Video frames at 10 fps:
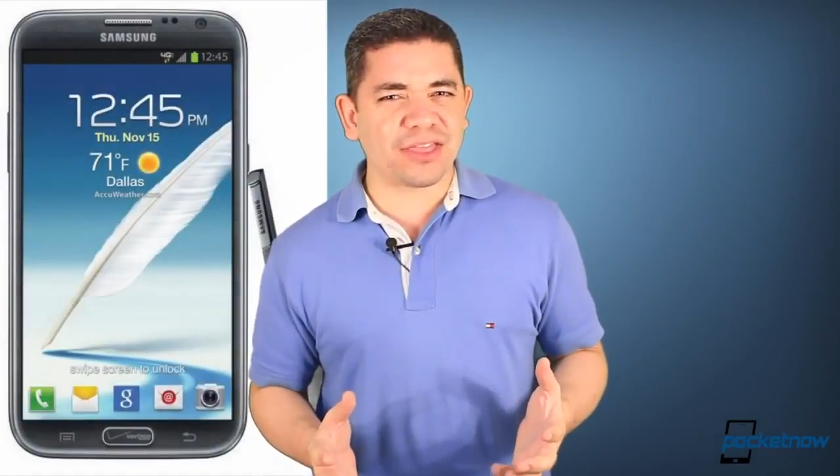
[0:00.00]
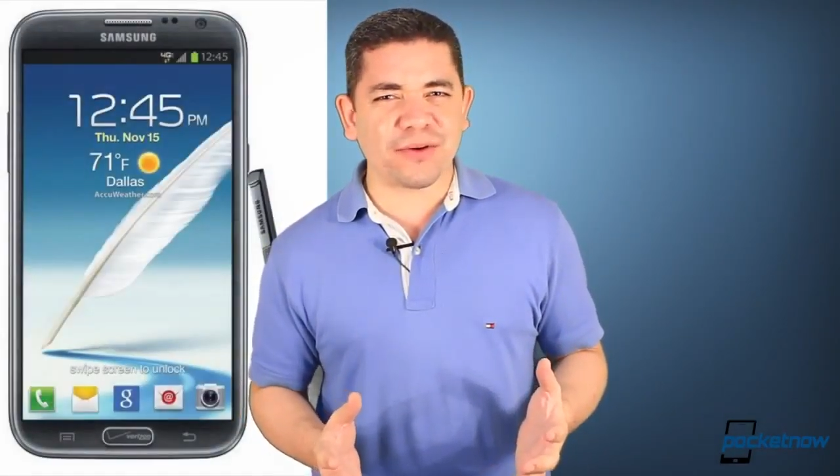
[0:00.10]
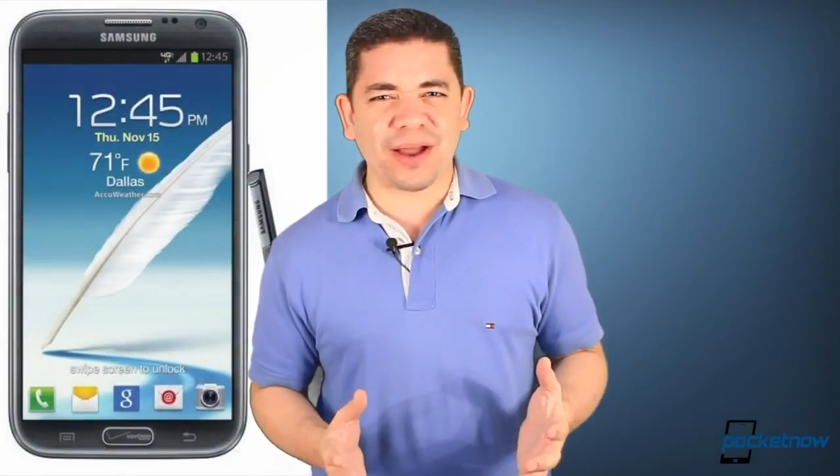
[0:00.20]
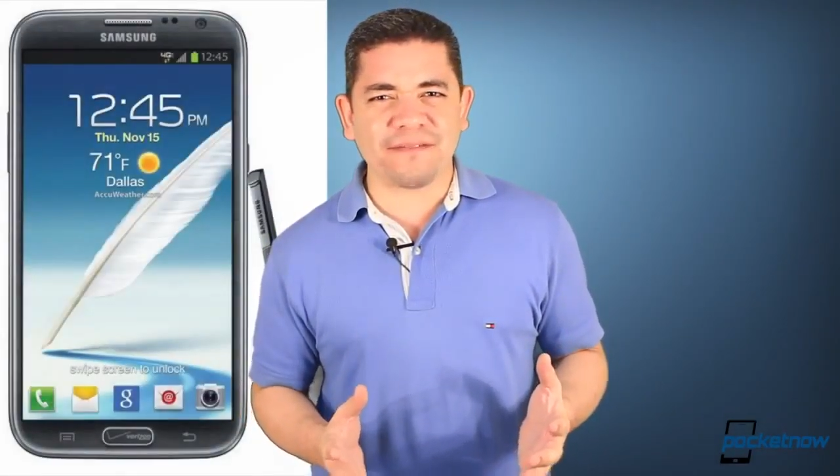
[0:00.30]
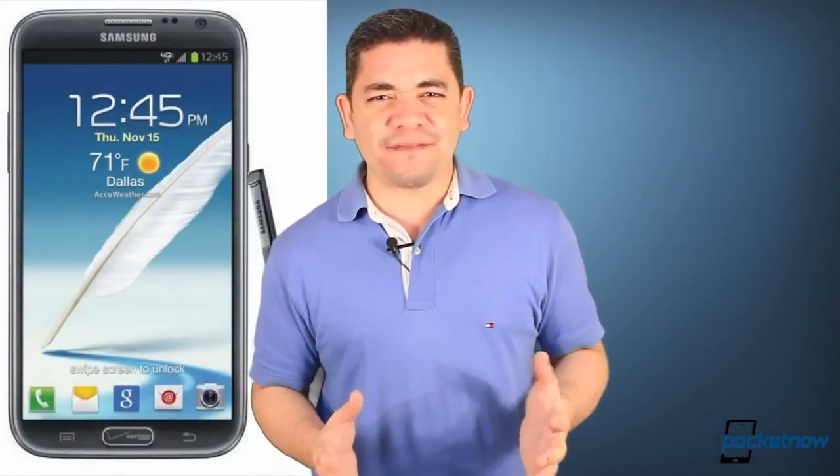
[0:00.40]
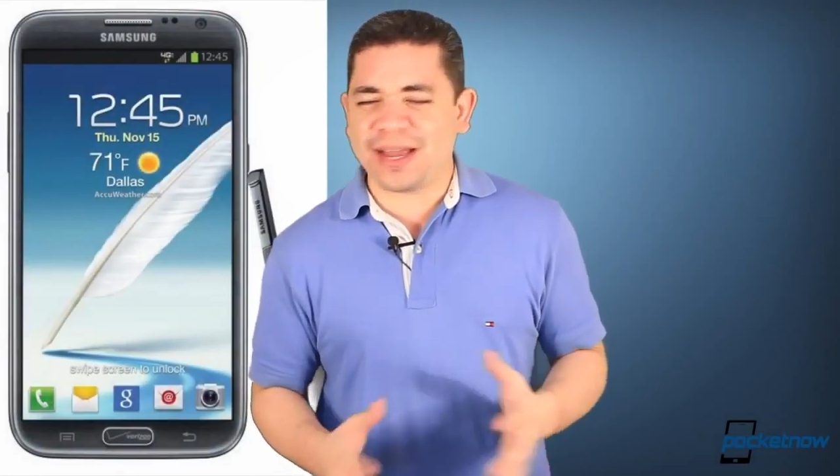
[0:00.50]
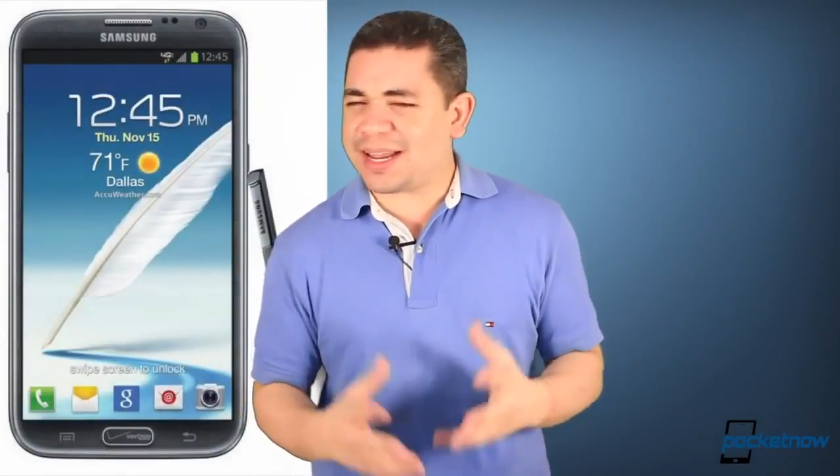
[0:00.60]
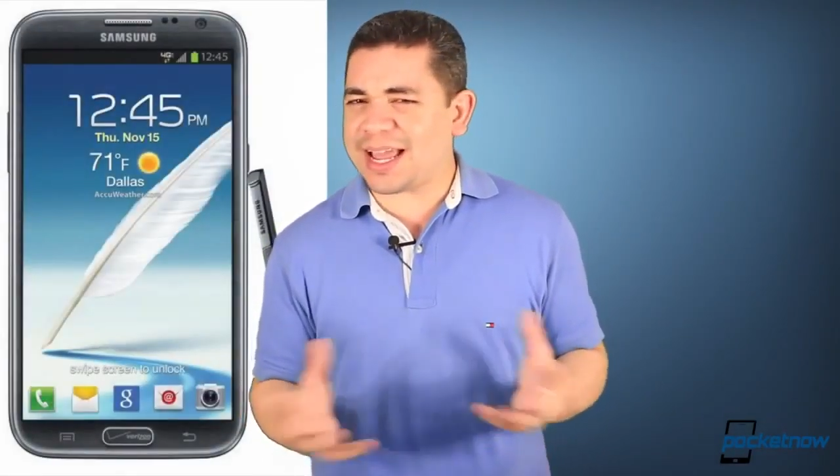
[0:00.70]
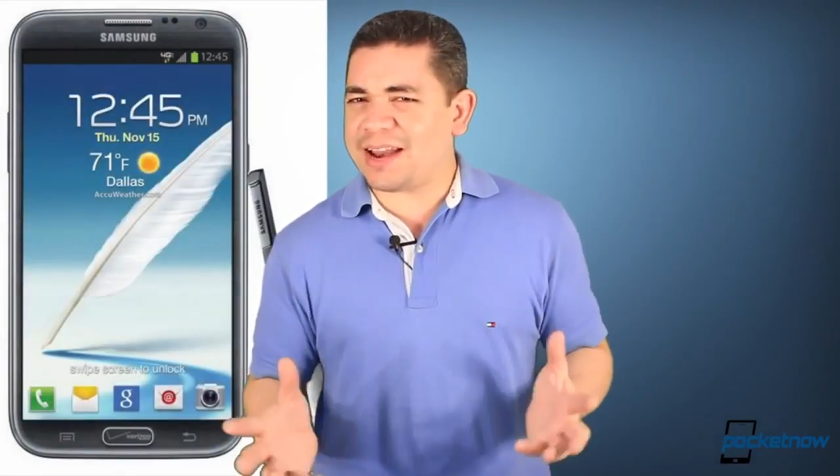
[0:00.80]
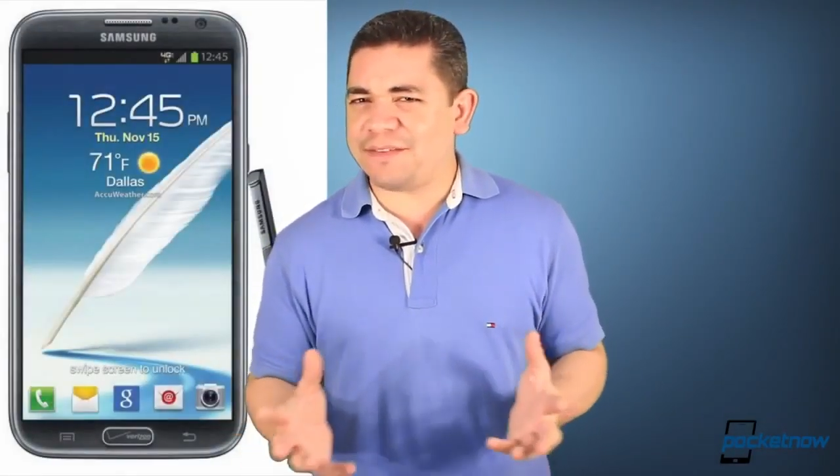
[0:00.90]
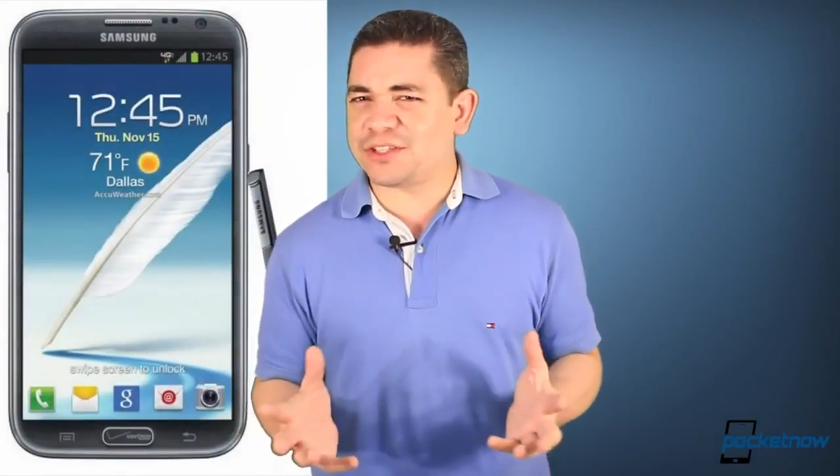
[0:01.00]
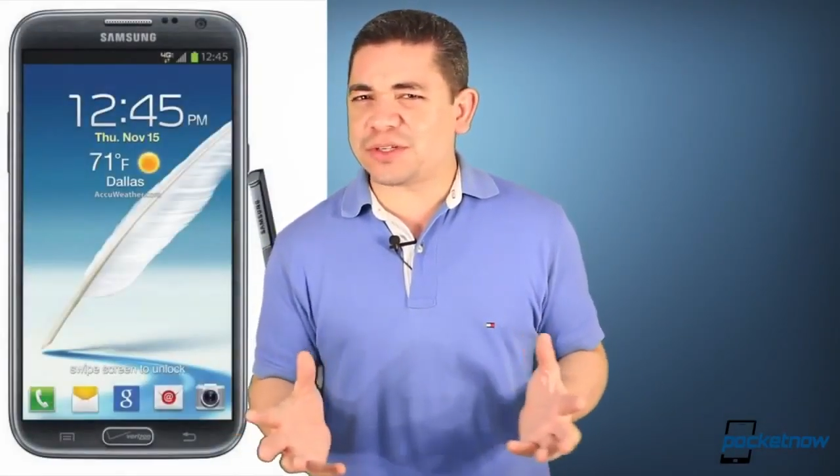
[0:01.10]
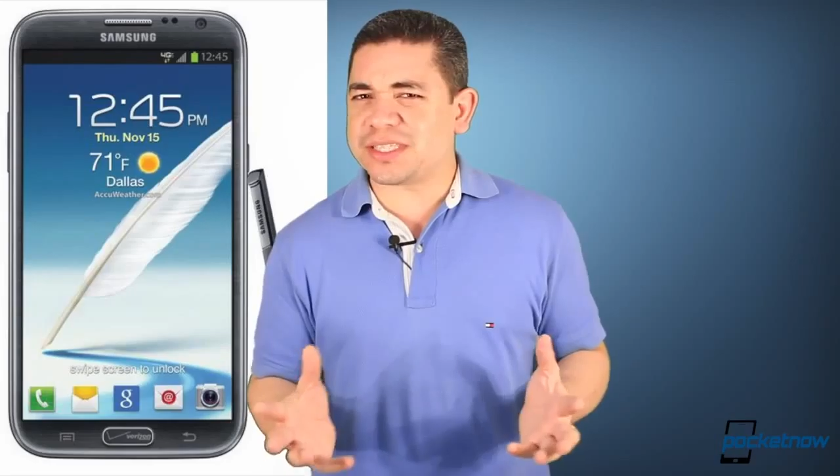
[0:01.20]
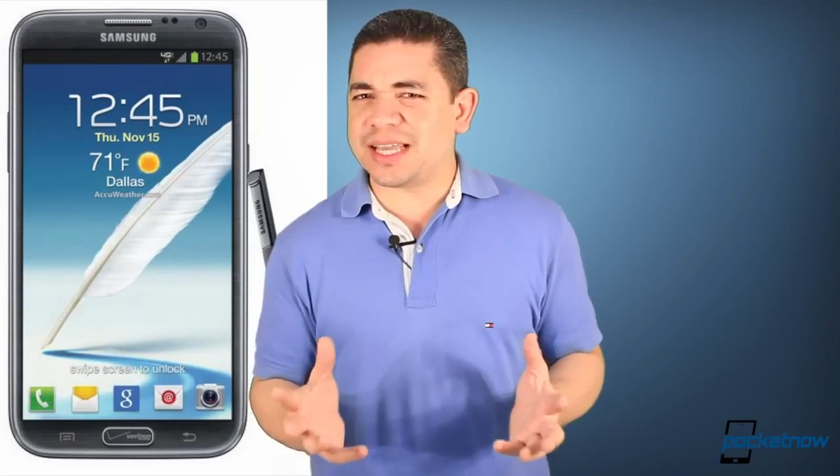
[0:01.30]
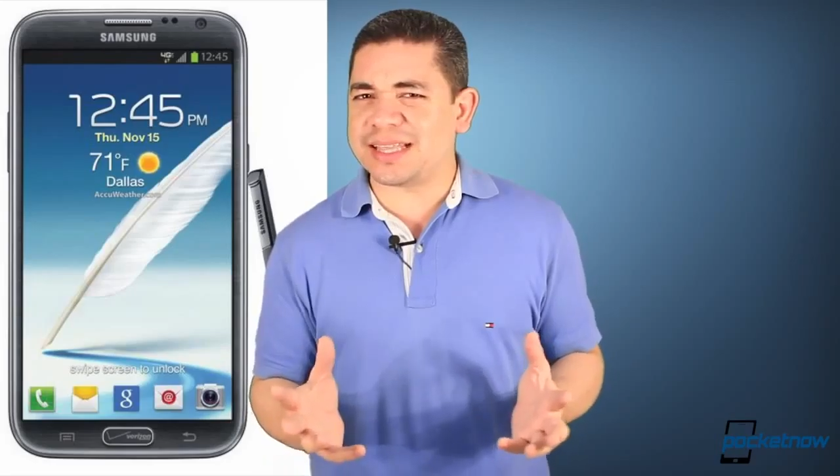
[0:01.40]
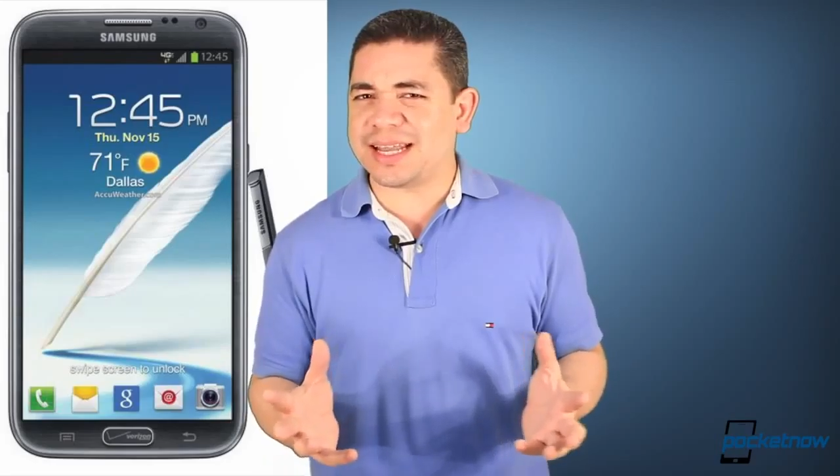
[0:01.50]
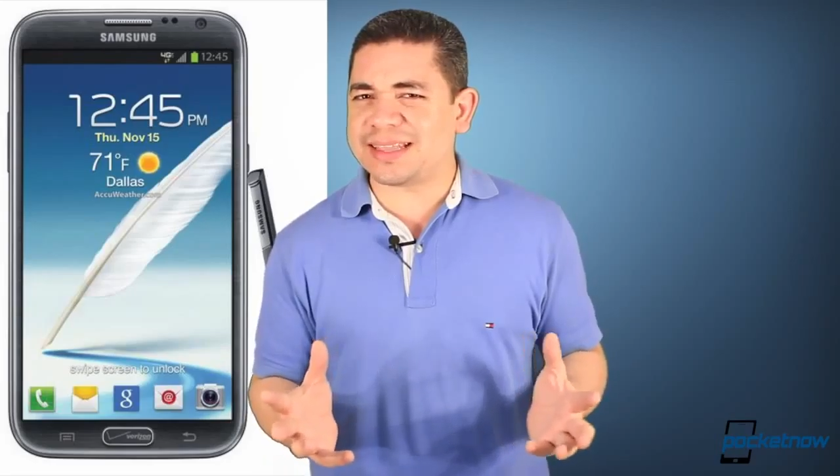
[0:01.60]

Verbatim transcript: though I find it kind of interesting